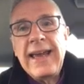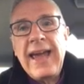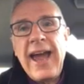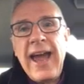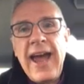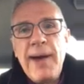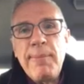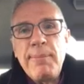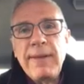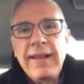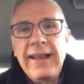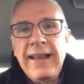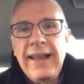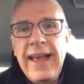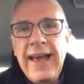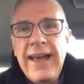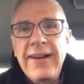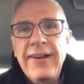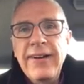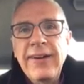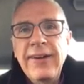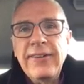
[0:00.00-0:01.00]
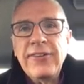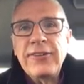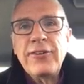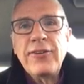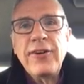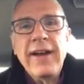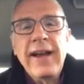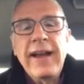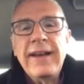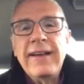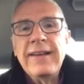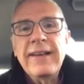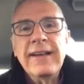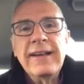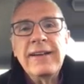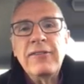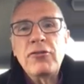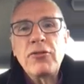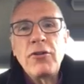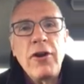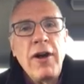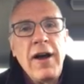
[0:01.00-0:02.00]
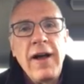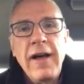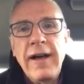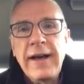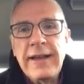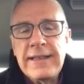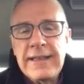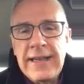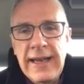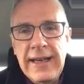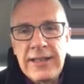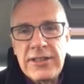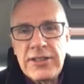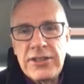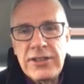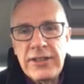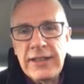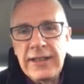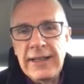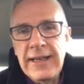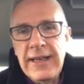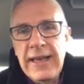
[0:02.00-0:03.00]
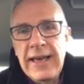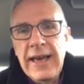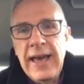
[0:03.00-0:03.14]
capital letters, trying to draw attention